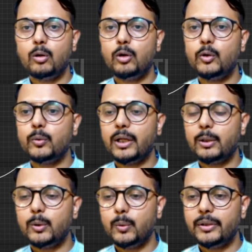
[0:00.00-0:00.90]
you can
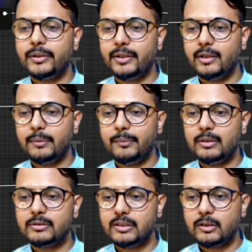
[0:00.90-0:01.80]
do it here
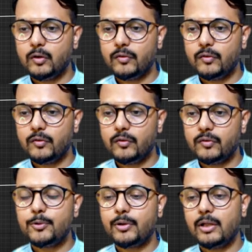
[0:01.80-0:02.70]
instead of a step,
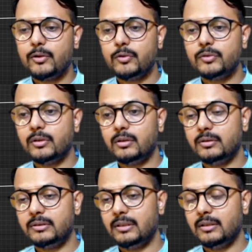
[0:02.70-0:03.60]
you can use a
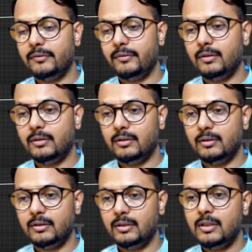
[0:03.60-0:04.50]

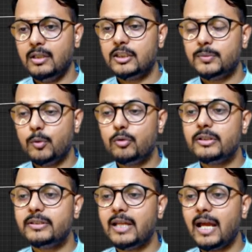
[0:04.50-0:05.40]
smooth
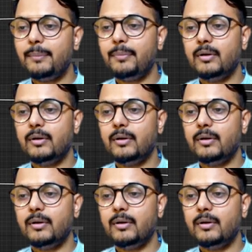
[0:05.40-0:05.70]
step.